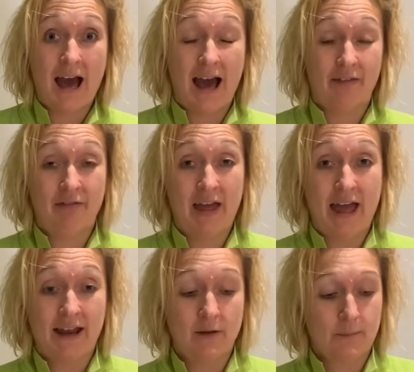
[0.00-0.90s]
And
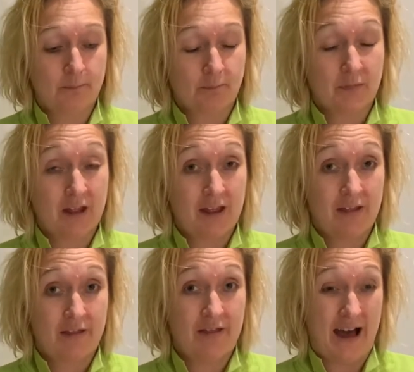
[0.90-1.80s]
then
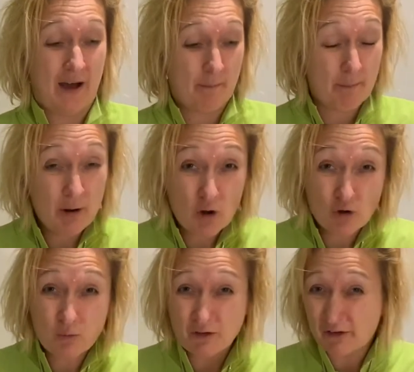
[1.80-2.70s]
that
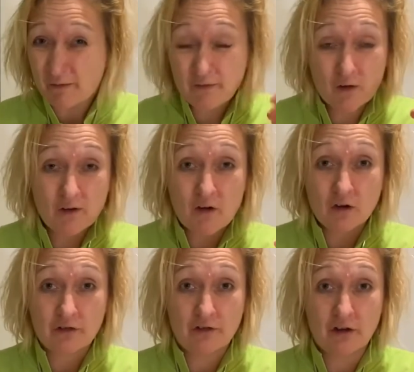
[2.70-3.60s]
blood, which is full of
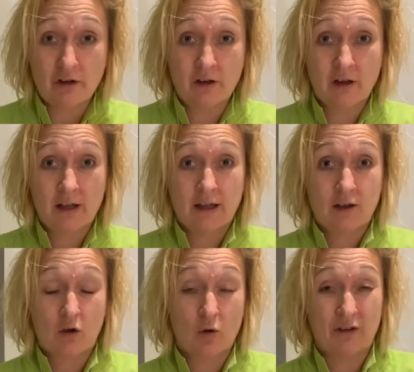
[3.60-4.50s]
oxygen,
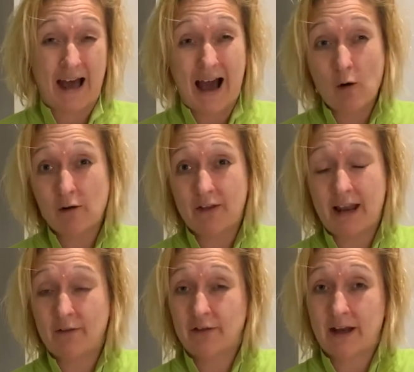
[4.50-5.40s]
goes out of the
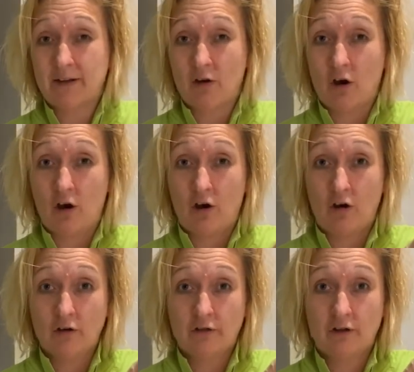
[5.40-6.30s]
left side of our
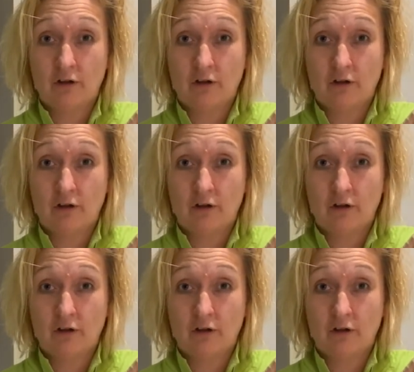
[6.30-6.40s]
heart